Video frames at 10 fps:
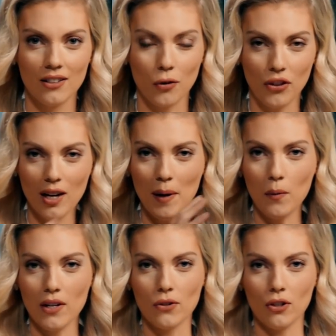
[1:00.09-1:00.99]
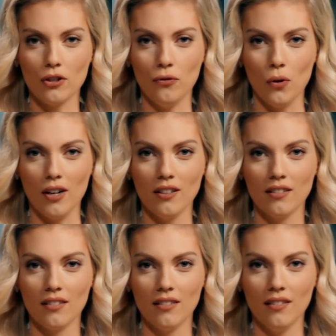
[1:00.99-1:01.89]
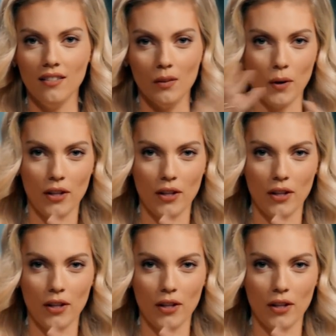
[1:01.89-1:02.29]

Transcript: So think about what you search for and